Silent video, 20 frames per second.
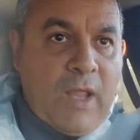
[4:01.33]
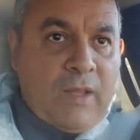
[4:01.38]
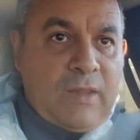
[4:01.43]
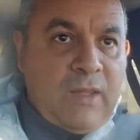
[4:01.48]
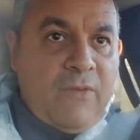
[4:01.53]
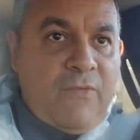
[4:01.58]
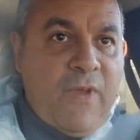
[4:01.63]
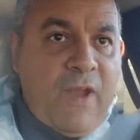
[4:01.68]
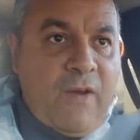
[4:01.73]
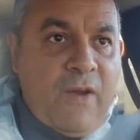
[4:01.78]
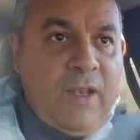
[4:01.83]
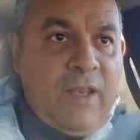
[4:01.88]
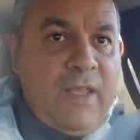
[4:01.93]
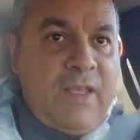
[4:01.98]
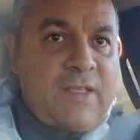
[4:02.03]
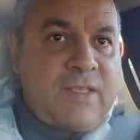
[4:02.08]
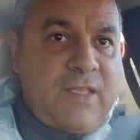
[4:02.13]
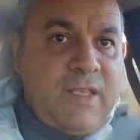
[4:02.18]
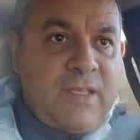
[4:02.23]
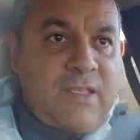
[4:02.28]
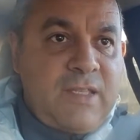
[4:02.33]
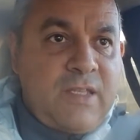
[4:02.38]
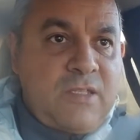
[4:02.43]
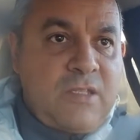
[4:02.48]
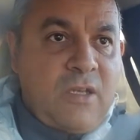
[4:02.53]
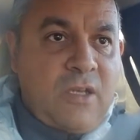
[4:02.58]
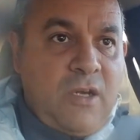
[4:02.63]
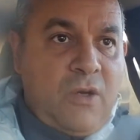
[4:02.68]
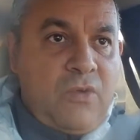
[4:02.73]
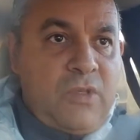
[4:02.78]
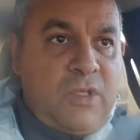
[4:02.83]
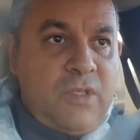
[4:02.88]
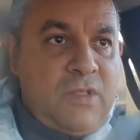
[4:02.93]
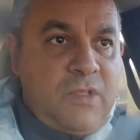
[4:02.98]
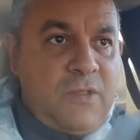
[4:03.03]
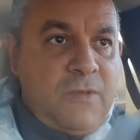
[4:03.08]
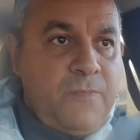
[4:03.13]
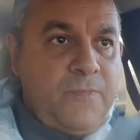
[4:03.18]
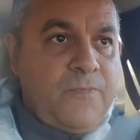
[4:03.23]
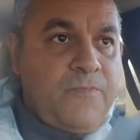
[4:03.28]
at the very least, the assistant
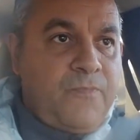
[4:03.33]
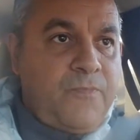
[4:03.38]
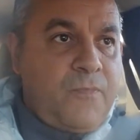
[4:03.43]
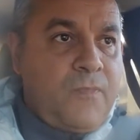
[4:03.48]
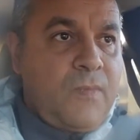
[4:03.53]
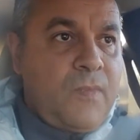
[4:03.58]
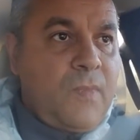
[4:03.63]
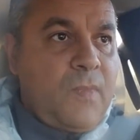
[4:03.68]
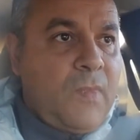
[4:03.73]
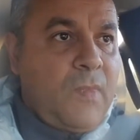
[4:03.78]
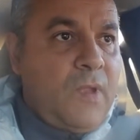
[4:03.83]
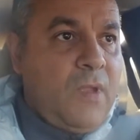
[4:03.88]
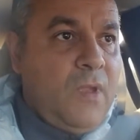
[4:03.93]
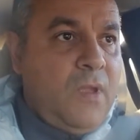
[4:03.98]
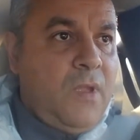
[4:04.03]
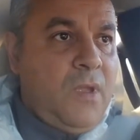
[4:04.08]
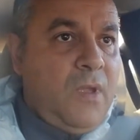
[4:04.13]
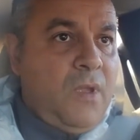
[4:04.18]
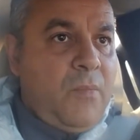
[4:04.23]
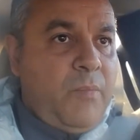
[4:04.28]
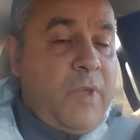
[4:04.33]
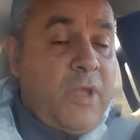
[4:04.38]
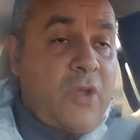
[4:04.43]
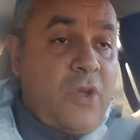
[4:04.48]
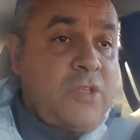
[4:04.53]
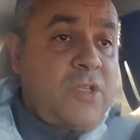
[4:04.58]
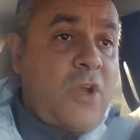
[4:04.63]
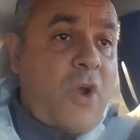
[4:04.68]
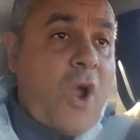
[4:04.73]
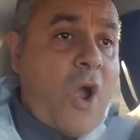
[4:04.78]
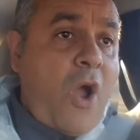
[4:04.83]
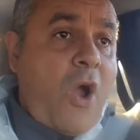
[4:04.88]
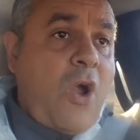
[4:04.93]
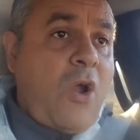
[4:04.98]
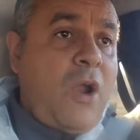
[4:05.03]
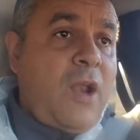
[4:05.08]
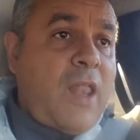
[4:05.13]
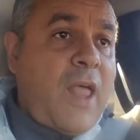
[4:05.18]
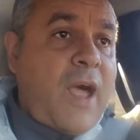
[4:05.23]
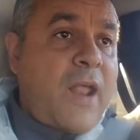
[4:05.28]
coaches. Because there
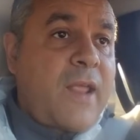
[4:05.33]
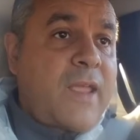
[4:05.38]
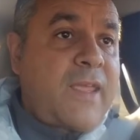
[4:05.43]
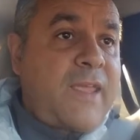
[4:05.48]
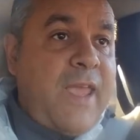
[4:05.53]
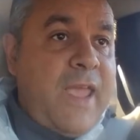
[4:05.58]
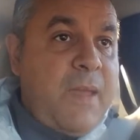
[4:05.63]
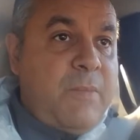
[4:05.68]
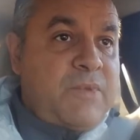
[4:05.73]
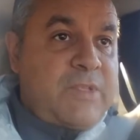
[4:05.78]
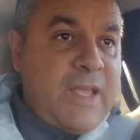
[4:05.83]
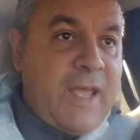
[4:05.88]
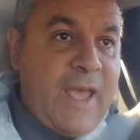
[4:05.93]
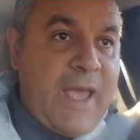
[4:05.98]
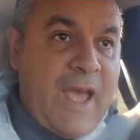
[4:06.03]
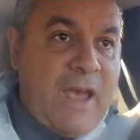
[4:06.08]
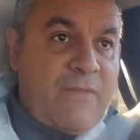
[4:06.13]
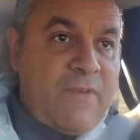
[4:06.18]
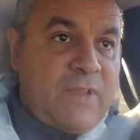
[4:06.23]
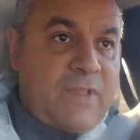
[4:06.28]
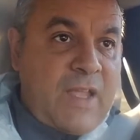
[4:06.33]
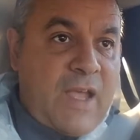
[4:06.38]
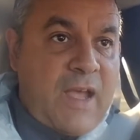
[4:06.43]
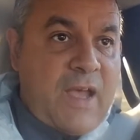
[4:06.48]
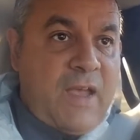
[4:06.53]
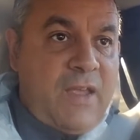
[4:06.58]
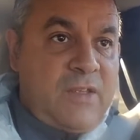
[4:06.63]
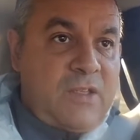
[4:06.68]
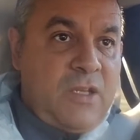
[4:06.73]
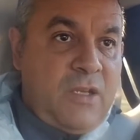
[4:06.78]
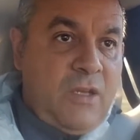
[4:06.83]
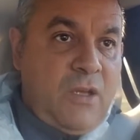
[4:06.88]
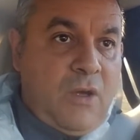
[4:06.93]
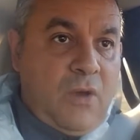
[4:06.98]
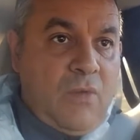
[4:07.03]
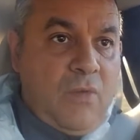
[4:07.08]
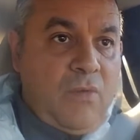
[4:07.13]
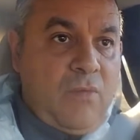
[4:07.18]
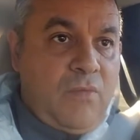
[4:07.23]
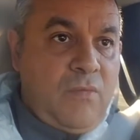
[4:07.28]
are a lot of camps that advertise, you
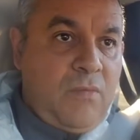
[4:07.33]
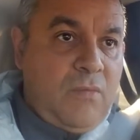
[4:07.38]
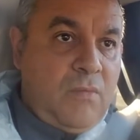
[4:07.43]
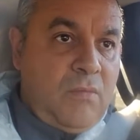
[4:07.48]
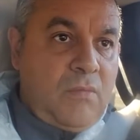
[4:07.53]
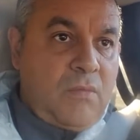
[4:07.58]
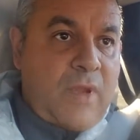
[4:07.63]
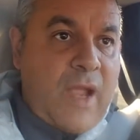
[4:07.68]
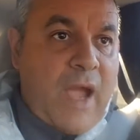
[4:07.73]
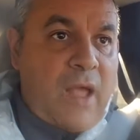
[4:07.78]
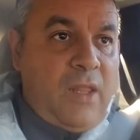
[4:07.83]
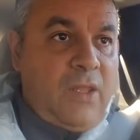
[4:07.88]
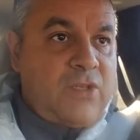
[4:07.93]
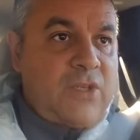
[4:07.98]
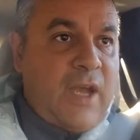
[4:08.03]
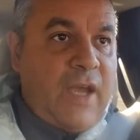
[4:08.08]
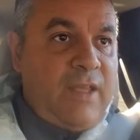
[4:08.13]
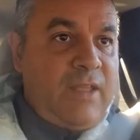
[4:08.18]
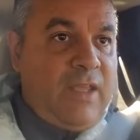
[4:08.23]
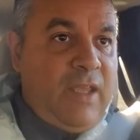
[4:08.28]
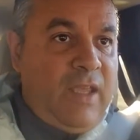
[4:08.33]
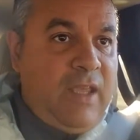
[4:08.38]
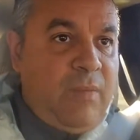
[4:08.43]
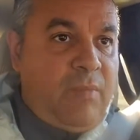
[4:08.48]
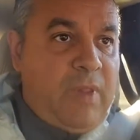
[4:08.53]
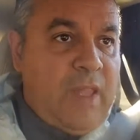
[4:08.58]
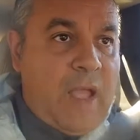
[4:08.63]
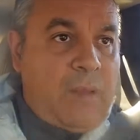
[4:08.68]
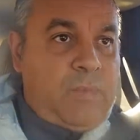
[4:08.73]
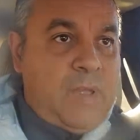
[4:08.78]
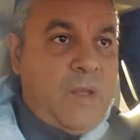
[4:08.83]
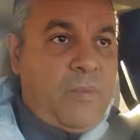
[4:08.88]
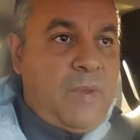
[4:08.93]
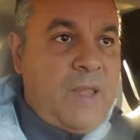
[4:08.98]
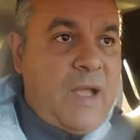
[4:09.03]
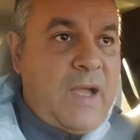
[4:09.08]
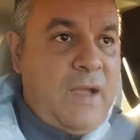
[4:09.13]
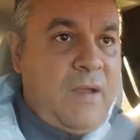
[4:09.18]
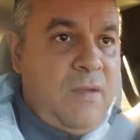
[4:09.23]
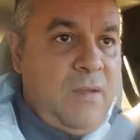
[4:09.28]
know, college ID, blah, blah,
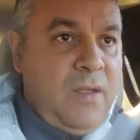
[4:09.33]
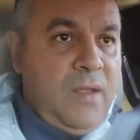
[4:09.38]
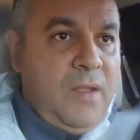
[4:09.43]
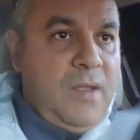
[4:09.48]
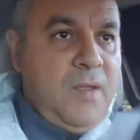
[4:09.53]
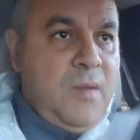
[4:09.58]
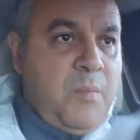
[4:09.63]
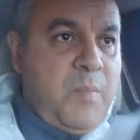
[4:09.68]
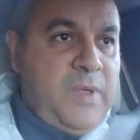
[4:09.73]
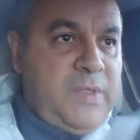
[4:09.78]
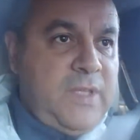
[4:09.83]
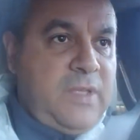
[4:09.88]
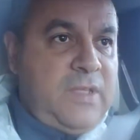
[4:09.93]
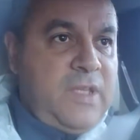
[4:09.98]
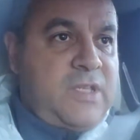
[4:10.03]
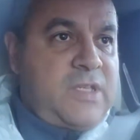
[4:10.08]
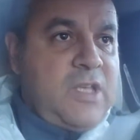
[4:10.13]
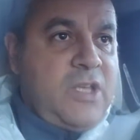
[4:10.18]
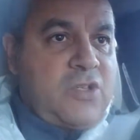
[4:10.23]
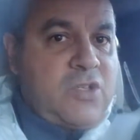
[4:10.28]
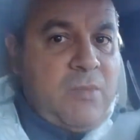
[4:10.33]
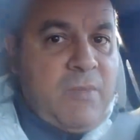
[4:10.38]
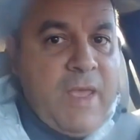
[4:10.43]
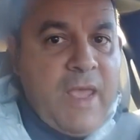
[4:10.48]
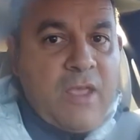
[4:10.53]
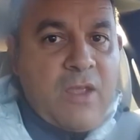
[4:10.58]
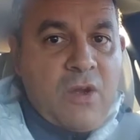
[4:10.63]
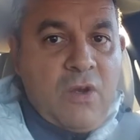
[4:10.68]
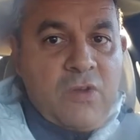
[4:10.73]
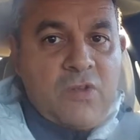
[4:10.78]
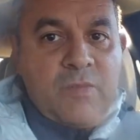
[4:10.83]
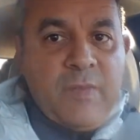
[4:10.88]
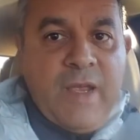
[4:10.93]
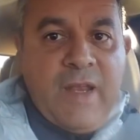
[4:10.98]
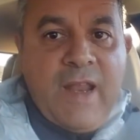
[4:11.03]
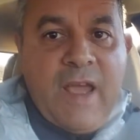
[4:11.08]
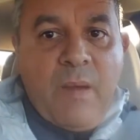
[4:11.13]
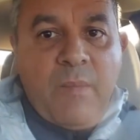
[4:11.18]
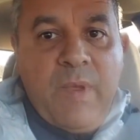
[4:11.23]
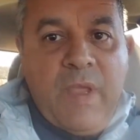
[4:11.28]
blah. But the decision makers
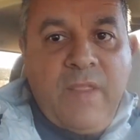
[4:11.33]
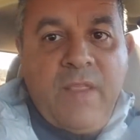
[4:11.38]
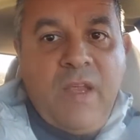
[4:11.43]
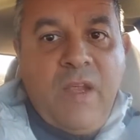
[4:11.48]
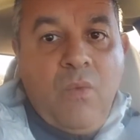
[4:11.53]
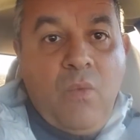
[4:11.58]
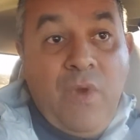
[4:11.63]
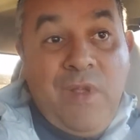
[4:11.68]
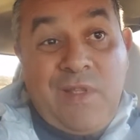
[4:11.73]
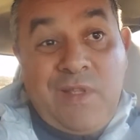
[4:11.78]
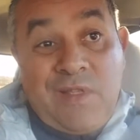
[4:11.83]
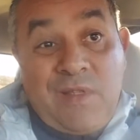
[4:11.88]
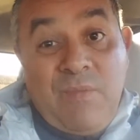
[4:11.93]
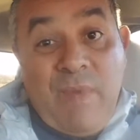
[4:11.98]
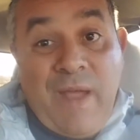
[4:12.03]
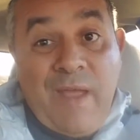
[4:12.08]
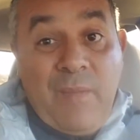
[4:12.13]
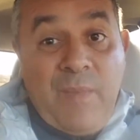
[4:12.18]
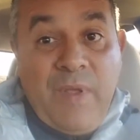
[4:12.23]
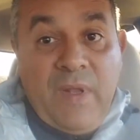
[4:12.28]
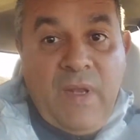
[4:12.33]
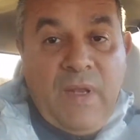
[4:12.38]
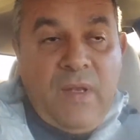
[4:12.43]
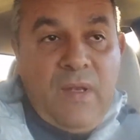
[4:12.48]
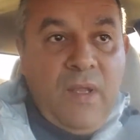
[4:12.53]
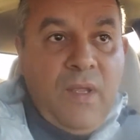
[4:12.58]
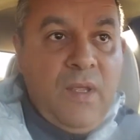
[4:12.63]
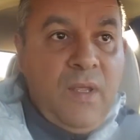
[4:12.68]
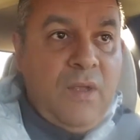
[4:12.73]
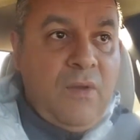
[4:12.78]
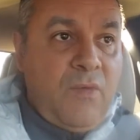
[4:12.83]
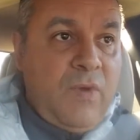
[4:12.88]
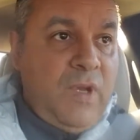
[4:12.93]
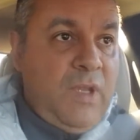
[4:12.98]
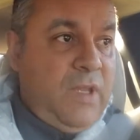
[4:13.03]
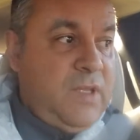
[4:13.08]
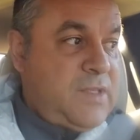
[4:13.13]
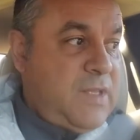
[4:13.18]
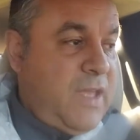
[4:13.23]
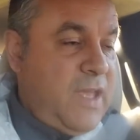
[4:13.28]
may not be there, which, in my opinion,
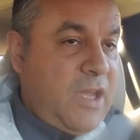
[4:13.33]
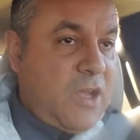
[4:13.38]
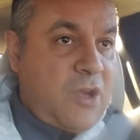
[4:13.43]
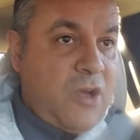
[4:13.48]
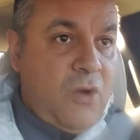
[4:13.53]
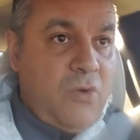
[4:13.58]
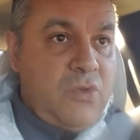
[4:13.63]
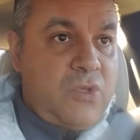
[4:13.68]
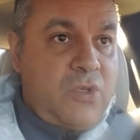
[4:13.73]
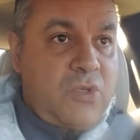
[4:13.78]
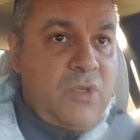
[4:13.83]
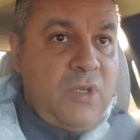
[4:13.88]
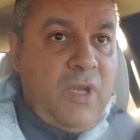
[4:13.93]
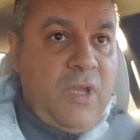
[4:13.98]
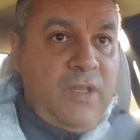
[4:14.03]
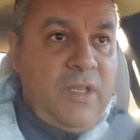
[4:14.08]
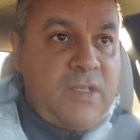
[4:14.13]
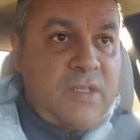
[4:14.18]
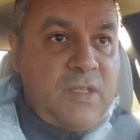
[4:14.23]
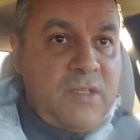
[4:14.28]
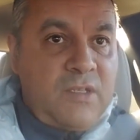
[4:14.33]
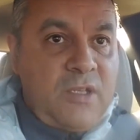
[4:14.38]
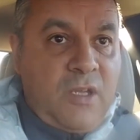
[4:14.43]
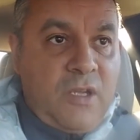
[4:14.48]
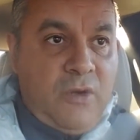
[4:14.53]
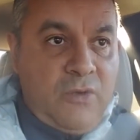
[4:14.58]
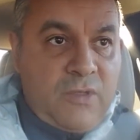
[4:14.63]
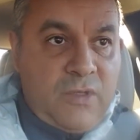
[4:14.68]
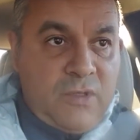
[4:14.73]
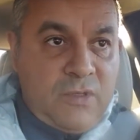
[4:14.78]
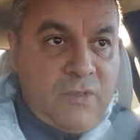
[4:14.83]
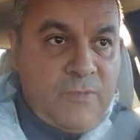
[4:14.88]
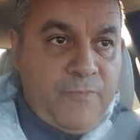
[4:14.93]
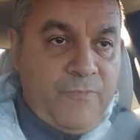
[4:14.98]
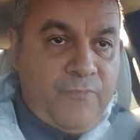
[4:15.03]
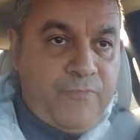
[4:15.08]
really is the head coach and the assistant coaches.